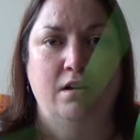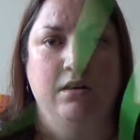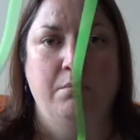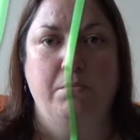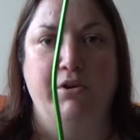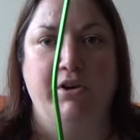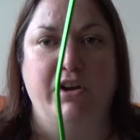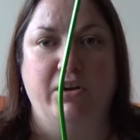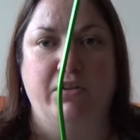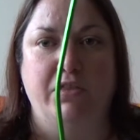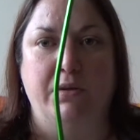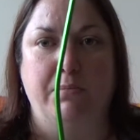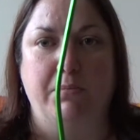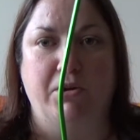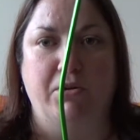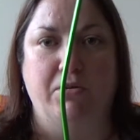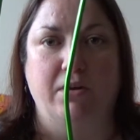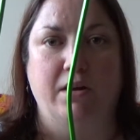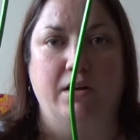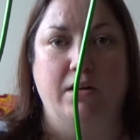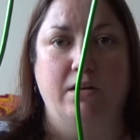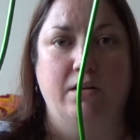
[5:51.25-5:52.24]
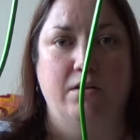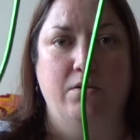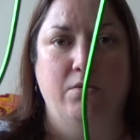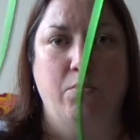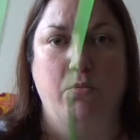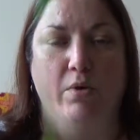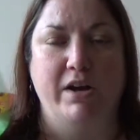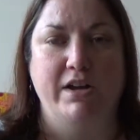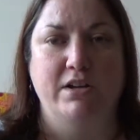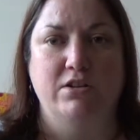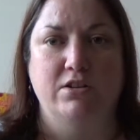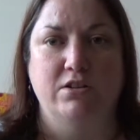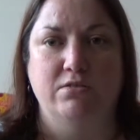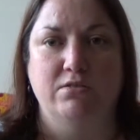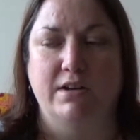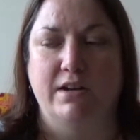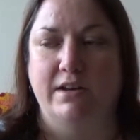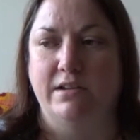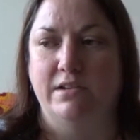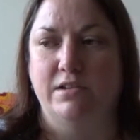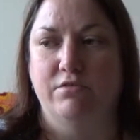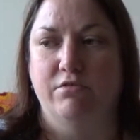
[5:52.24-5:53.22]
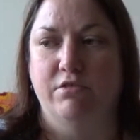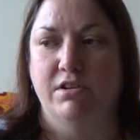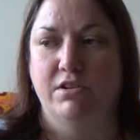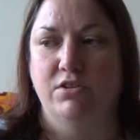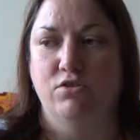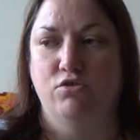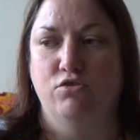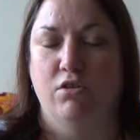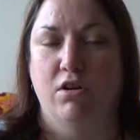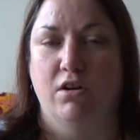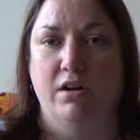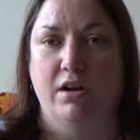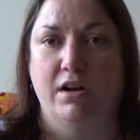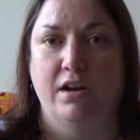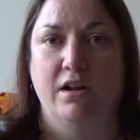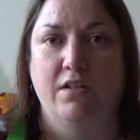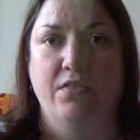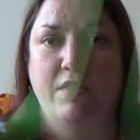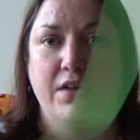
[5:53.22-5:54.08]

put it on the blocker, wait 2 days for it to dry,